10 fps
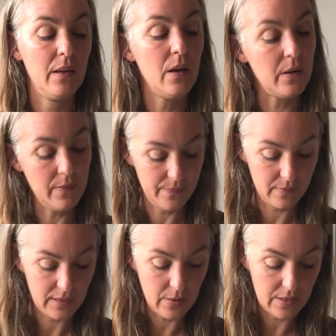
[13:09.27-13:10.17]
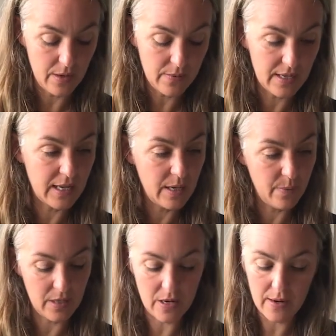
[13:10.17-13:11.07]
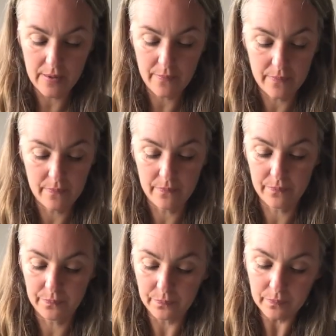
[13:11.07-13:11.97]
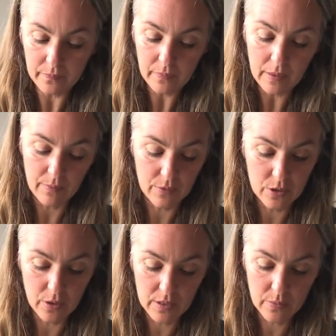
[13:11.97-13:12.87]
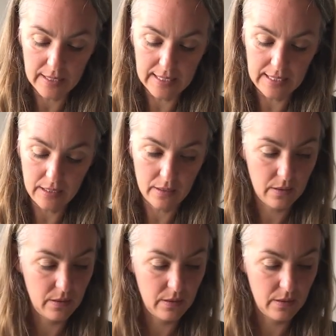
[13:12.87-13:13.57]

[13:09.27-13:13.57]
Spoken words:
Oh no, there we go. Keeping going. Let's do this one again.